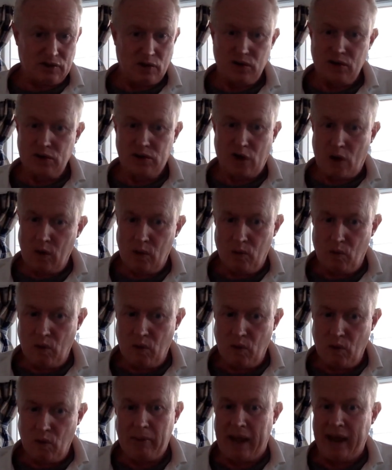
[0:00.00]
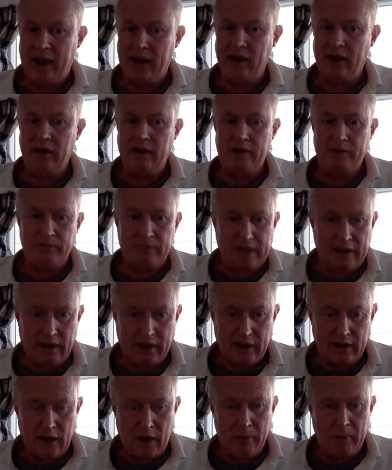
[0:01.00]
So you don't mm-hmm. want to make an
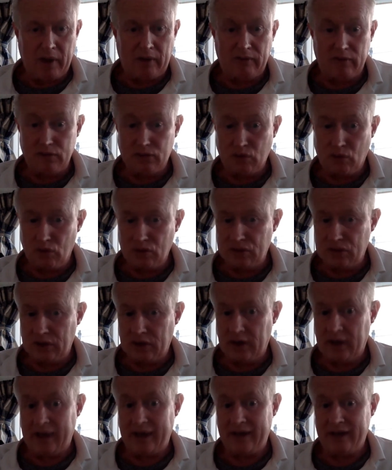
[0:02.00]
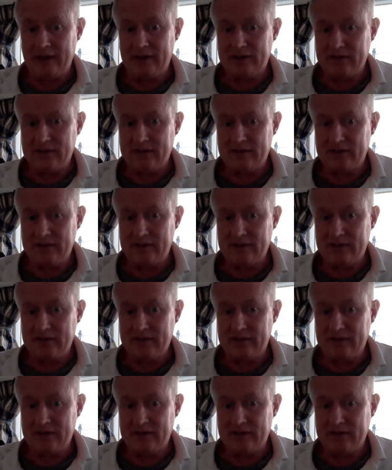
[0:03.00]
economic resource and get